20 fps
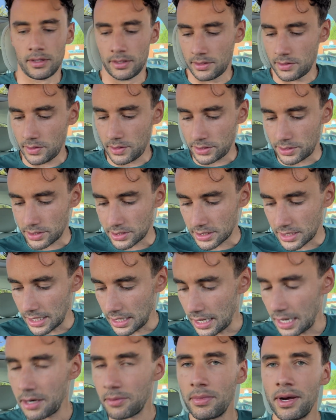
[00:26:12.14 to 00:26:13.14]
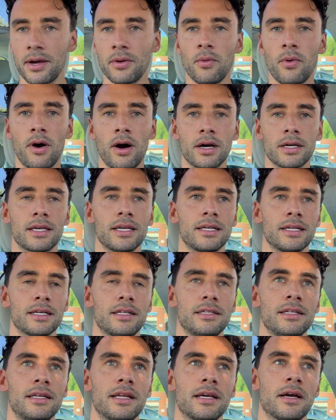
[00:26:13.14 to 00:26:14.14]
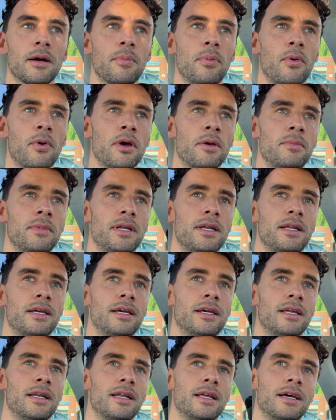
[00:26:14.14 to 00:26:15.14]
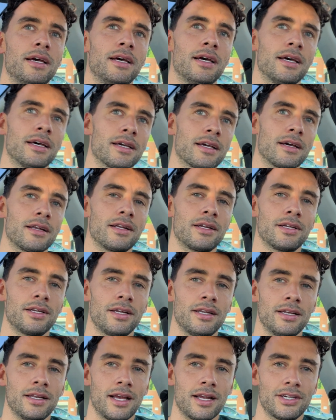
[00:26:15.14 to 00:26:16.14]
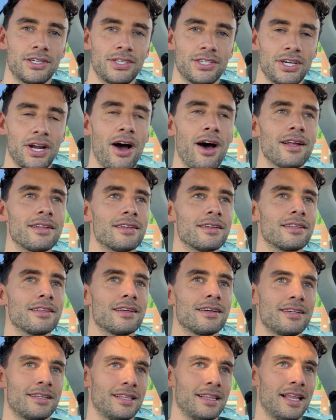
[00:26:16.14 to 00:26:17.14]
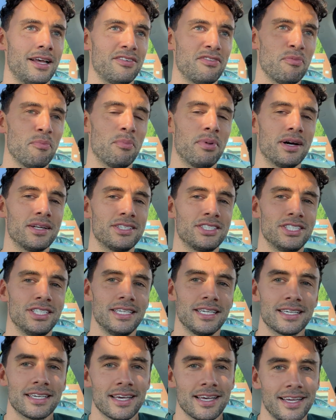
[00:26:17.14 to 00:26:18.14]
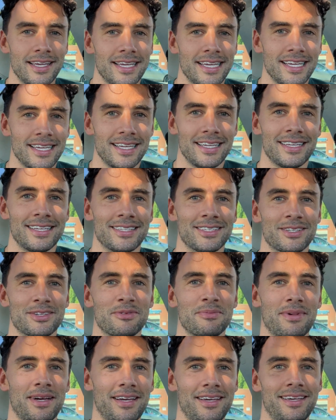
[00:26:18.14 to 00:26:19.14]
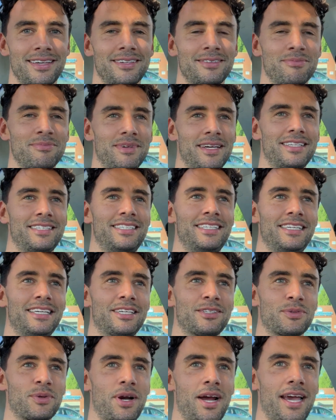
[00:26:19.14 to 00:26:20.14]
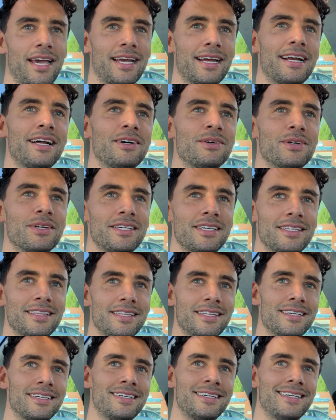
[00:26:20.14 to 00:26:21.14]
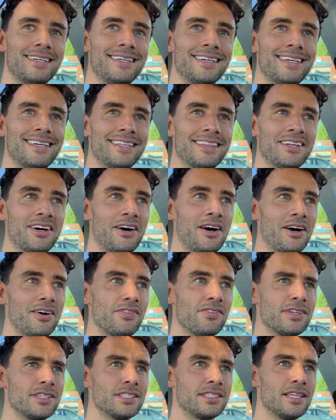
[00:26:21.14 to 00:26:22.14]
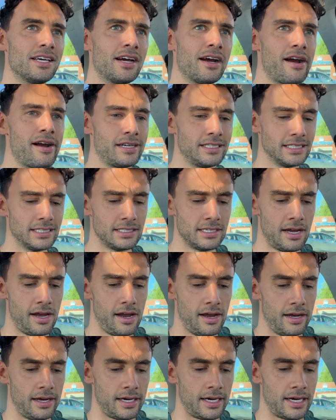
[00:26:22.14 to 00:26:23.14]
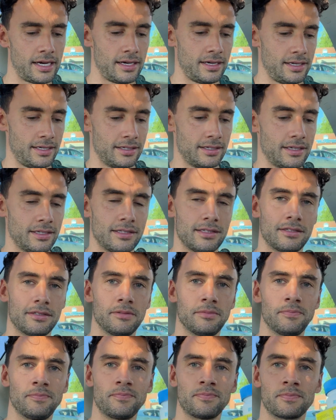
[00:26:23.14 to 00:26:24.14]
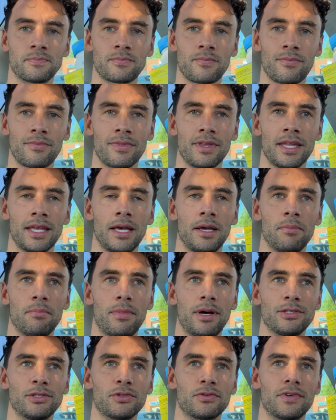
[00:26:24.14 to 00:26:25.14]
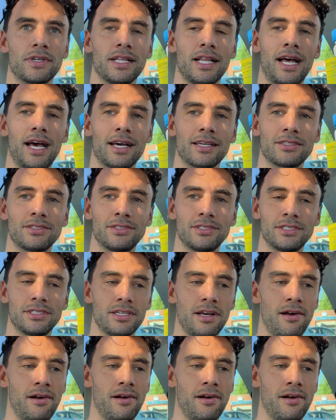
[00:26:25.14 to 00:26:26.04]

So I just got out of my walk-in clinic appointment and got a nice shot to the left butt cheek. So my, my cheeks were hanging out in the, in the office there uh, and got some muscle relaxers.